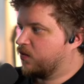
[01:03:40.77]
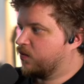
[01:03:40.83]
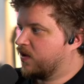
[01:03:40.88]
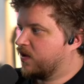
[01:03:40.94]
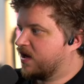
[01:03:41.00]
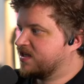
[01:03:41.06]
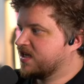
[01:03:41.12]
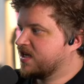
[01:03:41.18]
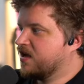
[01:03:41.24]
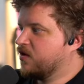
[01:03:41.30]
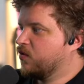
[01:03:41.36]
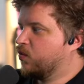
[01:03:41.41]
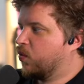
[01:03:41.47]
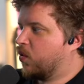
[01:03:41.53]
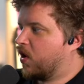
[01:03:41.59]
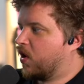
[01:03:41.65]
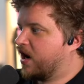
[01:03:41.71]
taking
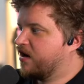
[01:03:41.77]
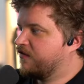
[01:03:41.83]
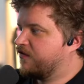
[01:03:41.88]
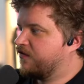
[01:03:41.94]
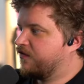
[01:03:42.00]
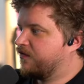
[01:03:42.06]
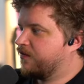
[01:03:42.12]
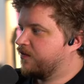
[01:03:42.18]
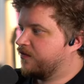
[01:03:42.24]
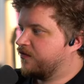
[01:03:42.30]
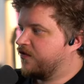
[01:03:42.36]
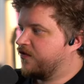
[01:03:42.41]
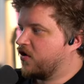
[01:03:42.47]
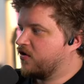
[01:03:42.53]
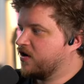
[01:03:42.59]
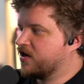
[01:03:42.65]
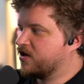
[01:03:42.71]
one
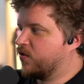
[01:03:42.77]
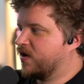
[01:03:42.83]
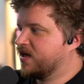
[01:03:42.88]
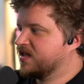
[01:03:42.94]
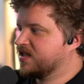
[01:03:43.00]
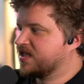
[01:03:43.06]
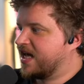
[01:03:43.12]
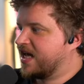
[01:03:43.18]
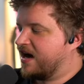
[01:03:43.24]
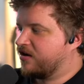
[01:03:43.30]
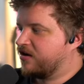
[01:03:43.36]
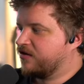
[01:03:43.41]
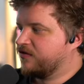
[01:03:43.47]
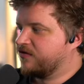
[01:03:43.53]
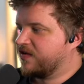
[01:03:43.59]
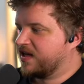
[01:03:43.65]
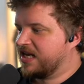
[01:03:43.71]
furry quiz out
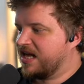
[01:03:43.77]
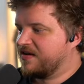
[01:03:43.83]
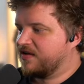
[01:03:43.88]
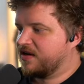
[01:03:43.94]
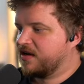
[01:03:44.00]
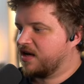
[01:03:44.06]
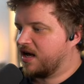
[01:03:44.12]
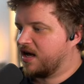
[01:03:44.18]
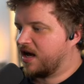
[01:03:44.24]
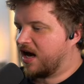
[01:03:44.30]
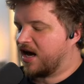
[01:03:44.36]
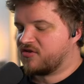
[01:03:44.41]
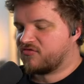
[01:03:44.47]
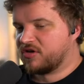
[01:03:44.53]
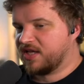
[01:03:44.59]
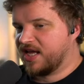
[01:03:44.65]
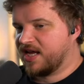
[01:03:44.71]
of 11
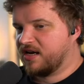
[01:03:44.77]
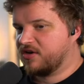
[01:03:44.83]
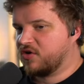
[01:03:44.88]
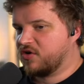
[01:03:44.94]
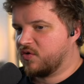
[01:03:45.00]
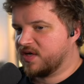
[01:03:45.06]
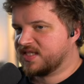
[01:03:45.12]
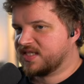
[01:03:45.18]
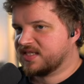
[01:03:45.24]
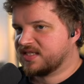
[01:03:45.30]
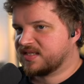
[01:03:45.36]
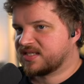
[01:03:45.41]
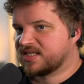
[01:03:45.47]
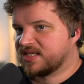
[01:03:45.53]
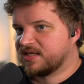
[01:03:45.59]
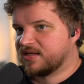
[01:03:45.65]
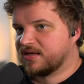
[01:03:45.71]
unrelated
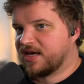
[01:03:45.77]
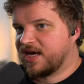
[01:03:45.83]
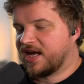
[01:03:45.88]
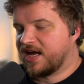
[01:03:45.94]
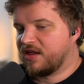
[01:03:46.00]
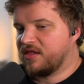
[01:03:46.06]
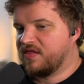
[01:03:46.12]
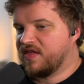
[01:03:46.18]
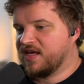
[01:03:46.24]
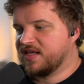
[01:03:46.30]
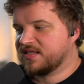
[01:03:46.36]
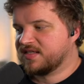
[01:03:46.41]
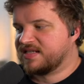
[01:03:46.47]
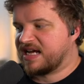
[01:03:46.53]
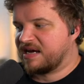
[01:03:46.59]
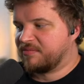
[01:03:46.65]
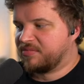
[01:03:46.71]
quizzes, I don't think is
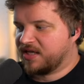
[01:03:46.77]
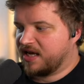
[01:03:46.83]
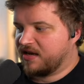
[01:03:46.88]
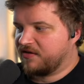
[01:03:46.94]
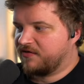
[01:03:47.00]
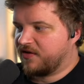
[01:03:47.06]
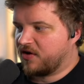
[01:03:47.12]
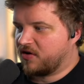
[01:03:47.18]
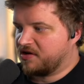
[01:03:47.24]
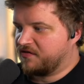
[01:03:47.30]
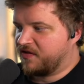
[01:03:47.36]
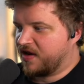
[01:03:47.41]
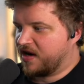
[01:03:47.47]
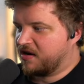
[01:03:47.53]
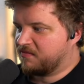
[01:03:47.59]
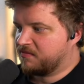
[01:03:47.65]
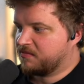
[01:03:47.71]
dabbling in furry
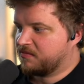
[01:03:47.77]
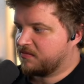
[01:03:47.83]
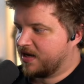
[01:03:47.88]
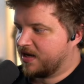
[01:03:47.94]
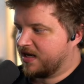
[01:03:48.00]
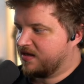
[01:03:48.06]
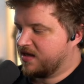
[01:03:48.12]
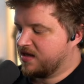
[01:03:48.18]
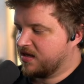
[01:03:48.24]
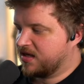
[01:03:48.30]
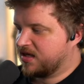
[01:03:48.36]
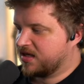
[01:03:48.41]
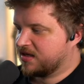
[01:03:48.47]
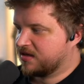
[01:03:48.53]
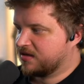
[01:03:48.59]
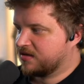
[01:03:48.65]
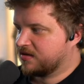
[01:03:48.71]
fandom. I
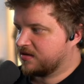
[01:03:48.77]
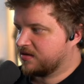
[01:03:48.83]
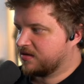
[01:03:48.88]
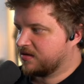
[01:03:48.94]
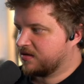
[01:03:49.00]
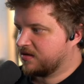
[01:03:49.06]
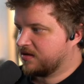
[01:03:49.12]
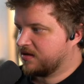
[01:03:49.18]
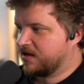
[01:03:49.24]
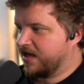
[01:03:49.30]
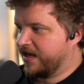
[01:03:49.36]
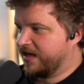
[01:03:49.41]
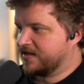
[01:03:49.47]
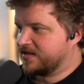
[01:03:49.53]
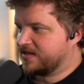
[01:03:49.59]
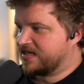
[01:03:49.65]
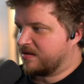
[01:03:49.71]
think
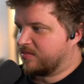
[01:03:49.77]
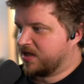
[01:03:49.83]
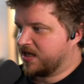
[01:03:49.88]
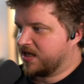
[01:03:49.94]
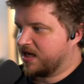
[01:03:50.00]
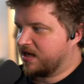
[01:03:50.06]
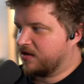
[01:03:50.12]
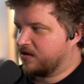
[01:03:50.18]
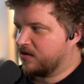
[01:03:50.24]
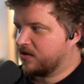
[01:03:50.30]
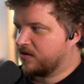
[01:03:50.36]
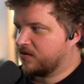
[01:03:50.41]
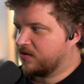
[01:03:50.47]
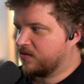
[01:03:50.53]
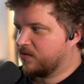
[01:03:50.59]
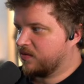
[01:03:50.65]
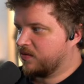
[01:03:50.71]
it's dabbling in
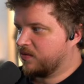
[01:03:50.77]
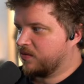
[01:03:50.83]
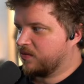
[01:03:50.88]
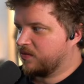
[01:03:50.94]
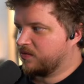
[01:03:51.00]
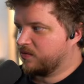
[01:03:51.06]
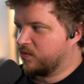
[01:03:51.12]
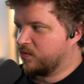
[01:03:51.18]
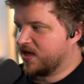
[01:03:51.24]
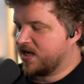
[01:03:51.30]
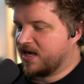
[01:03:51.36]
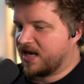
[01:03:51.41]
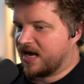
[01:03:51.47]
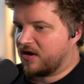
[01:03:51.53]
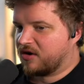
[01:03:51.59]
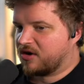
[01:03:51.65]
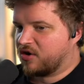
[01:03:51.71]

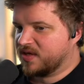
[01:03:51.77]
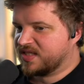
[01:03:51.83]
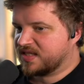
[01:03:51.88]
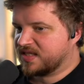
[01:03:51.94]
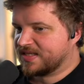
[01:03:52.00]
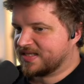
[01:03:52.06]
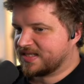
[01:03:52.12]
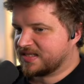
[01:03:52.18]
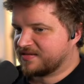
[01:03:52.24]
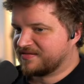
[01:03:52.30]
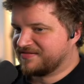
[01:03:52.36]
WikiHow quizzes.